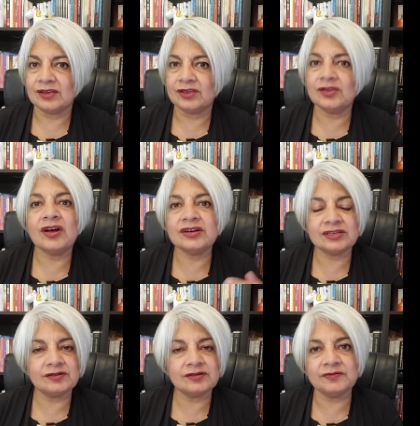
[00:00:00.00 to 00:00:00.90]
Your
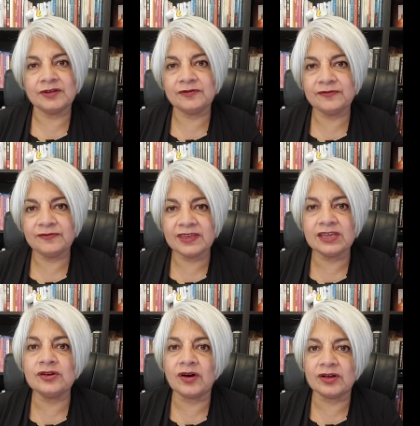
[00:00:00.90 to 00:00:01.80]
children will
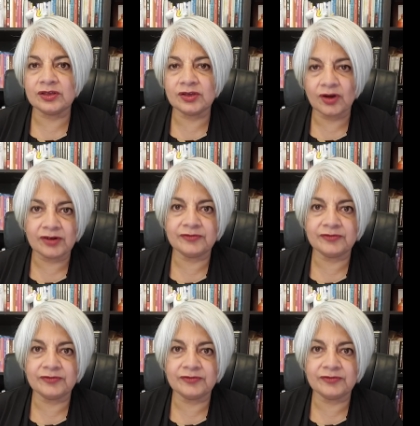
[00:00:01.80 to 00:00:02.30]
feed on your